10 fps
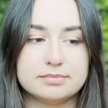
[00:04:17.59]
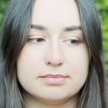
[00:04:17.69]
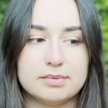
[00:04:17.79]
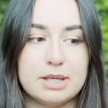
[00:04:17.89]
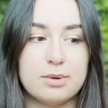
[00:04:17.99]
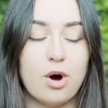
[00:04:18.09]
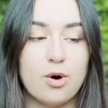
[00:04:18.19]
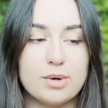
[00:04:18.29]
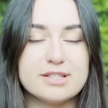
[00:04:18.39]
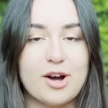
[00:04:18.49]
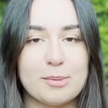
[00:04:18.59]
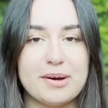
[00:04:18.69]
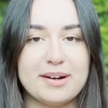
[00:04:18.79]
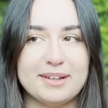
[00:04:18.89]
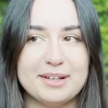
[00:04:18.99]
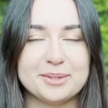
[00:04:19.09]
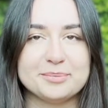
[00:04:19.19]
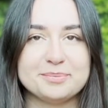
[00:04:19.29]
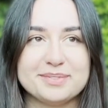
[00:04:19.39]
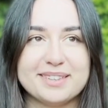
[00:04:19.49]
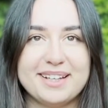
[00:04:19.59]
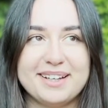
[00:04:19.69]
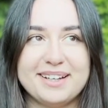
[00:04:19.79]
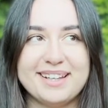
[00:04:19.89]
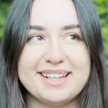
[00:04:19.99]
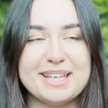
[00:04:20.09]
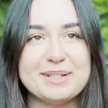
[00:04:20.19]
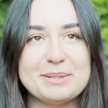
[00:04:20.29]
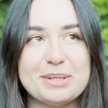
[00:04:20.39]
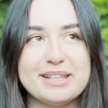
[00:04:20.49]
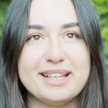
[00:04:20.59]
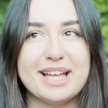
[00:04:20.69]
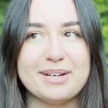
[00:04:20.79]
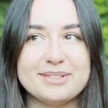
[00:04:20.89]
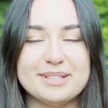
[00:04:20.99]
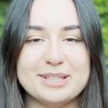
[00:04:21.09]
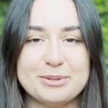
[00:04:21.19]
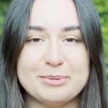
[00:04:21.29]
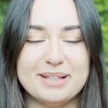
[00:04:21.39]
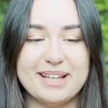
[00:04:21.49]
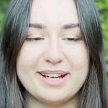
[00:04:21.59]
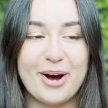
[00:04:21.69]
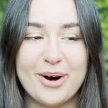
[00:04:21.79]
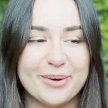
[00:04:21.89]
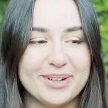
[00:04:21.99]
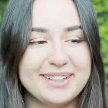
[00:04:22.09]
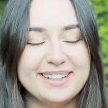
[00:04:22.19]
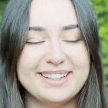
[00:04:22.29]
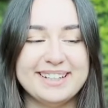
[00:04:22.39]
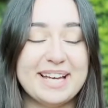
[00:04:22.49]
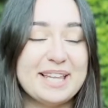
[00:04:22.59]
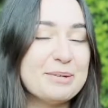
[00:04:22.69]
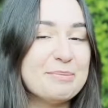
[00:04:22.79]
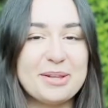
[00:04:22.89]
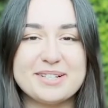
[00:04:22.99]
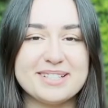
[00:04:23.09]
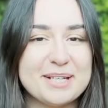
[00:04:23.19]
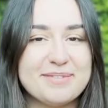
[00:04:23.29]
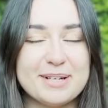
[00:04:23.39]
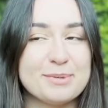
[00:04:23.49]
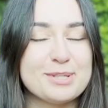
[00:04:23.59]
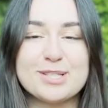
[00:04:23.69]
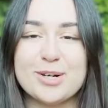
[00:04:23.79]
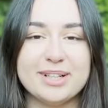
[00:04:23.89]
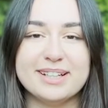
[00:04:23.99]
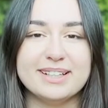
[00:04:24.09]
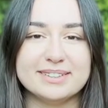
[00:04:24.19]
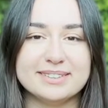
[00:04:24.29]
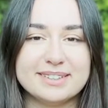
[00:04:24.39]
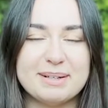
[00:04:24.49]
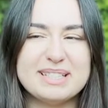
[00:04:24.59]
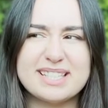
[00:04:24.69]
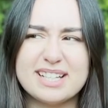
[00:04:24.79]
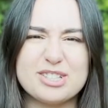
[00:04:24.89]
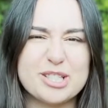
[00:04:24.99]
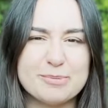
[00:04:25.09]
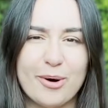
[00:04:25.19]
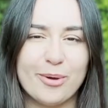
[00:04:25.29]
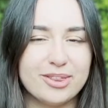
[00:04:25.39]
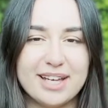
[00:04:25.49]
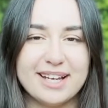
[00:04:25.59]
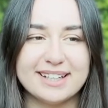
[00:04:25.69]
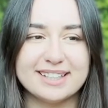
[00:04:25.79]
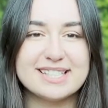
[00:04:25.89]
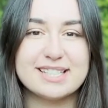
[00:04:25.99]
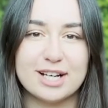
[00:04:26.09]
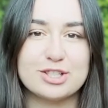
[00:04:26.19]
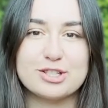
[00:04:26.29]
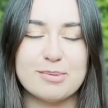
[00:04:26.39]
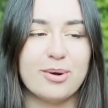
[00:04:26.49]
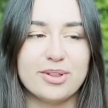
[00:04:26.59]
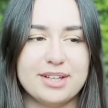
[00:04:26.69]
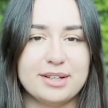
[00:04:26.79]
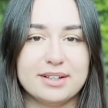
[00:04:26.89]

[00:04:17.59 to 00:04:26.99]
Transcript: They would always talk about it later. Like even when they left, they would be like, oh, the Mother's Day event was so good. It's such a small thing, such a small thing.